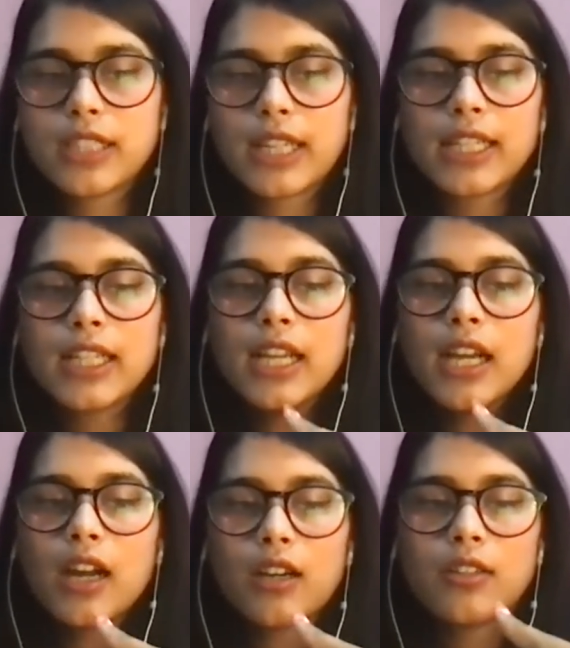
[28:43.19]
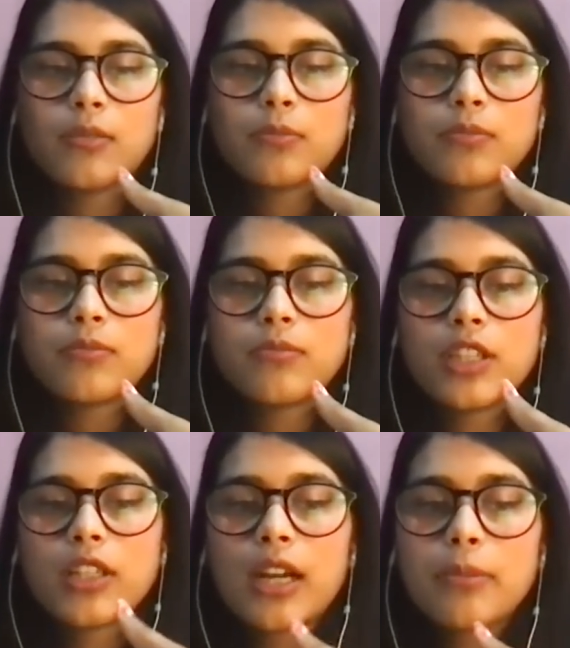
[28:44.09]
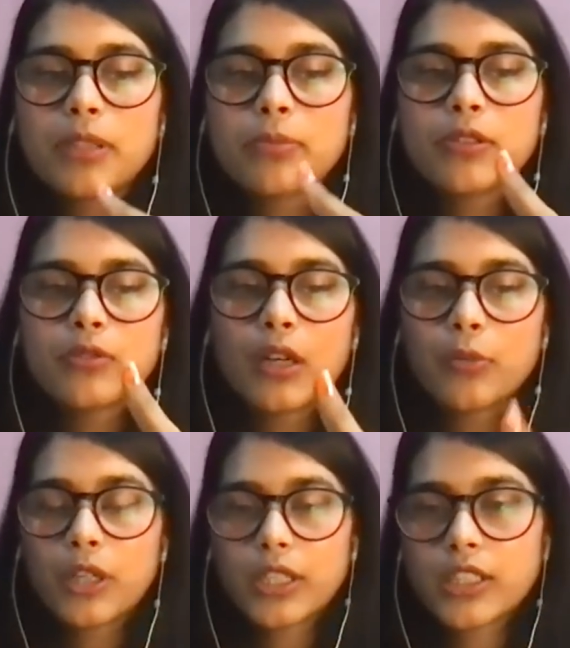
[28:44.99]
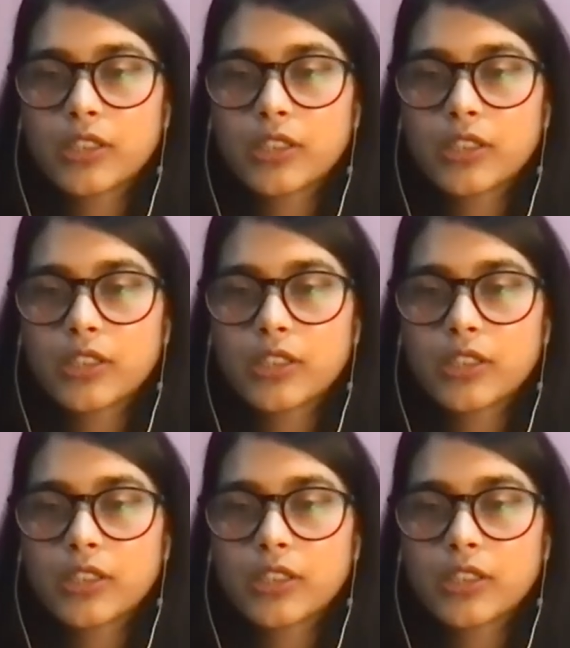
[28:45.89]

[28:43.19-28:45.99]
Like, uh, there are people who are working